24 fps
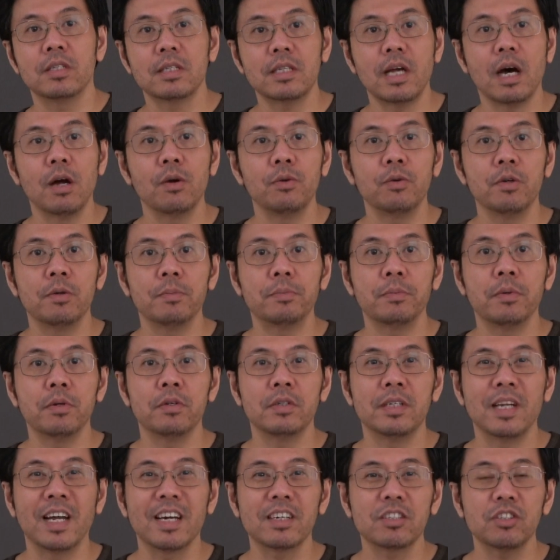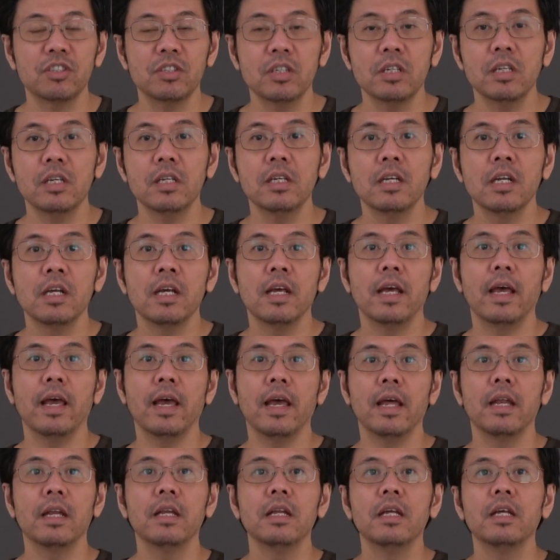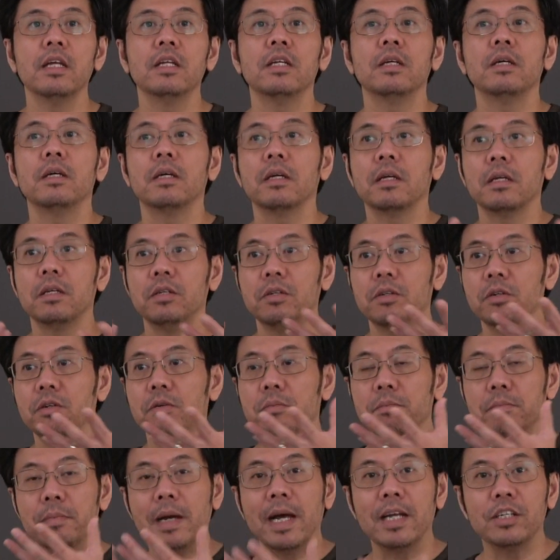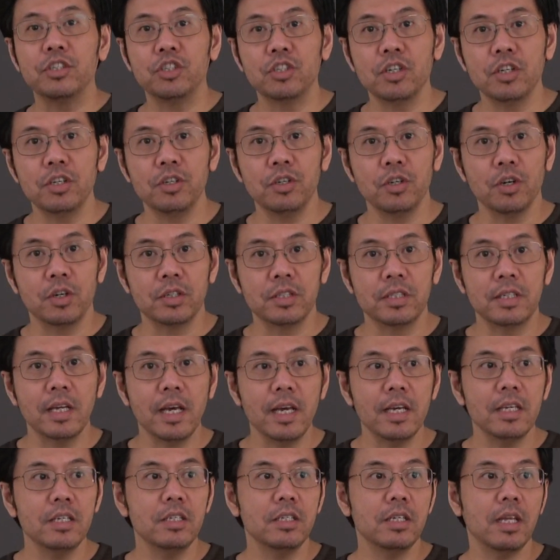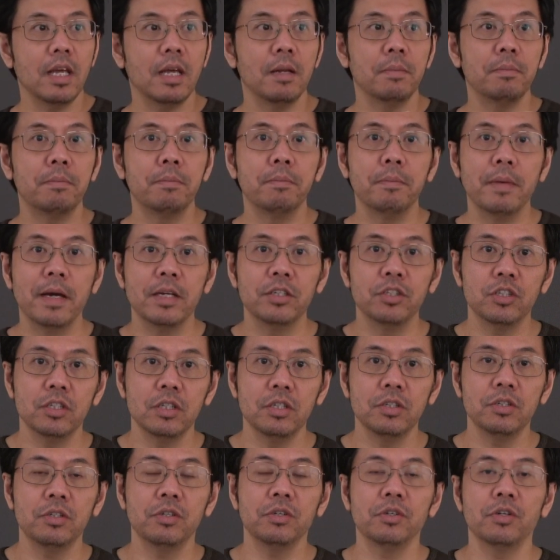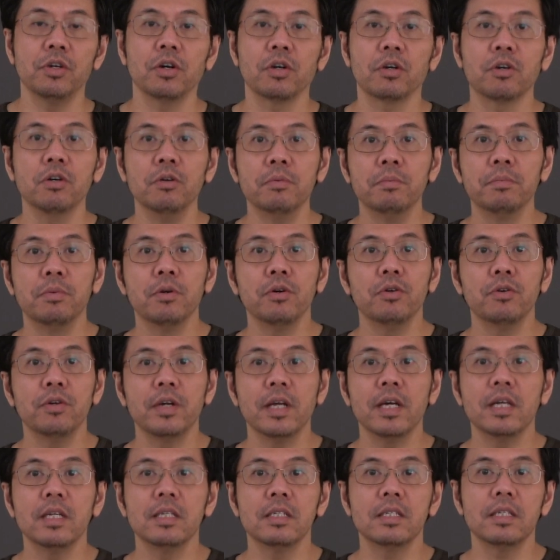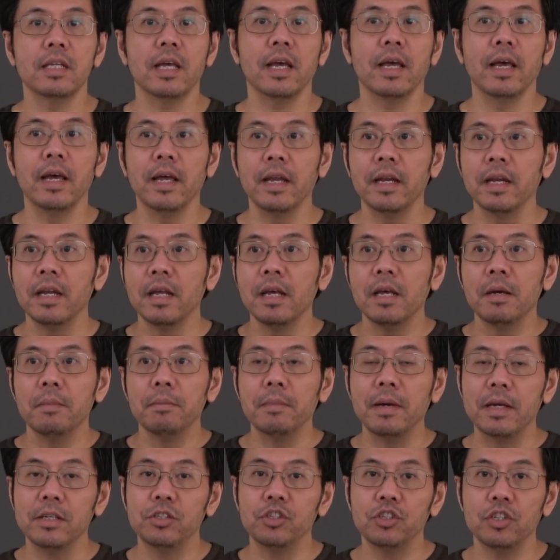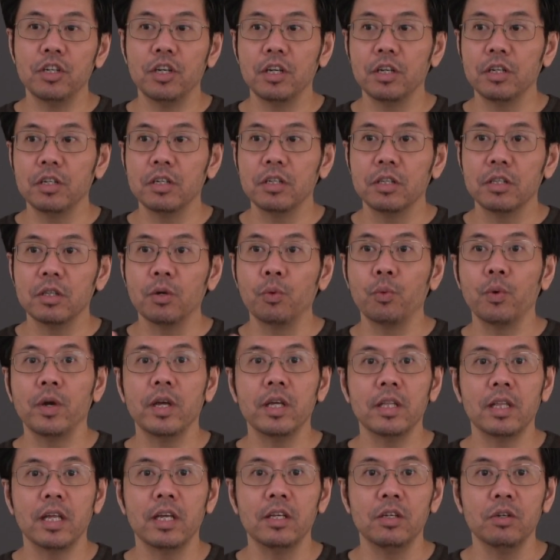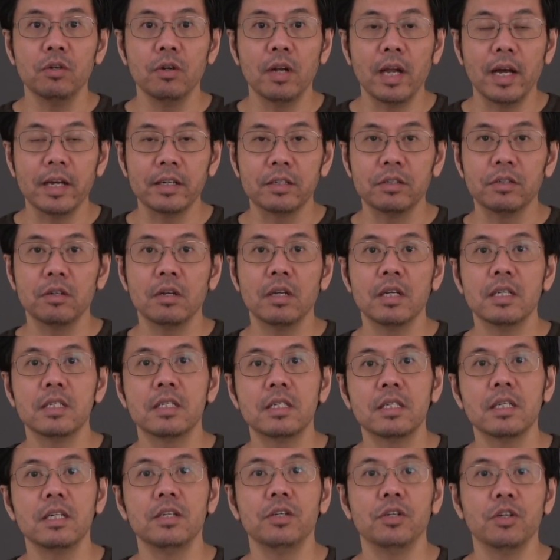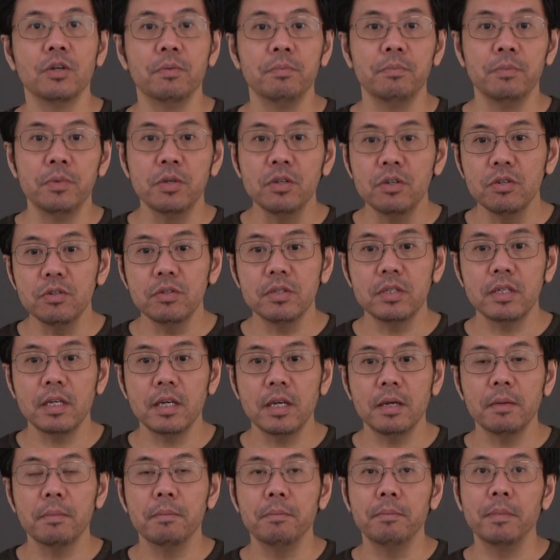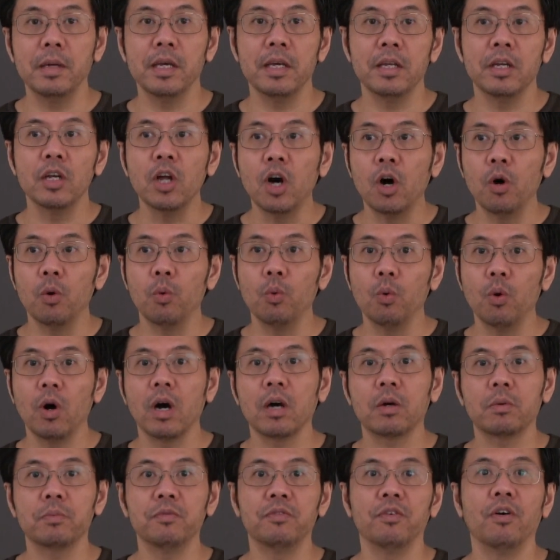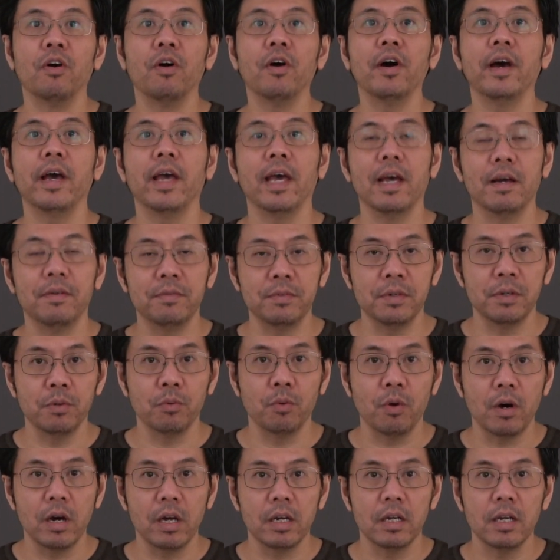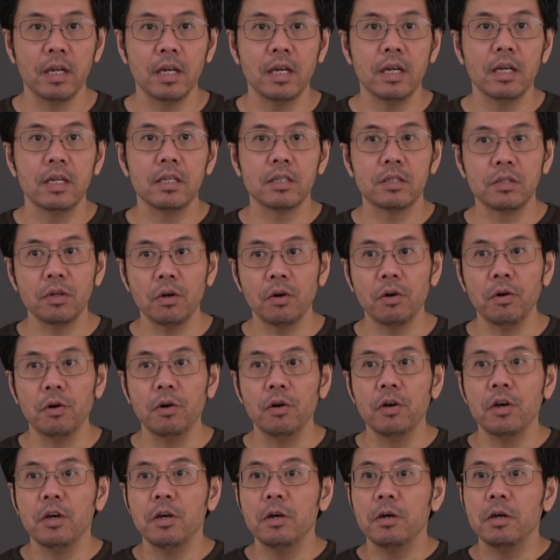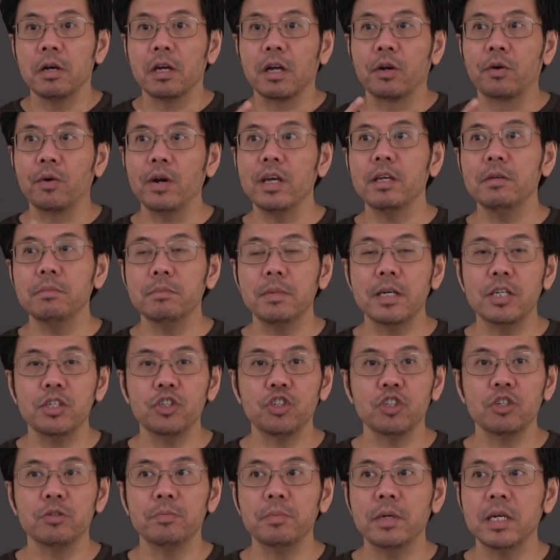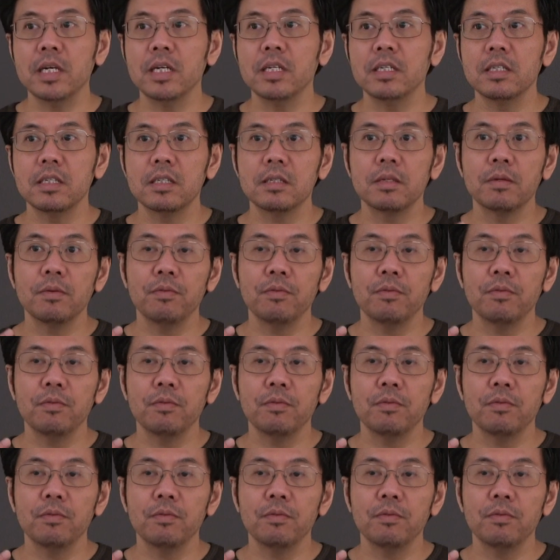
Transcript: sound reproduction and you know matching your taste and matching to your components and matching the way that you like to listen your music may not work for everyone so great measurements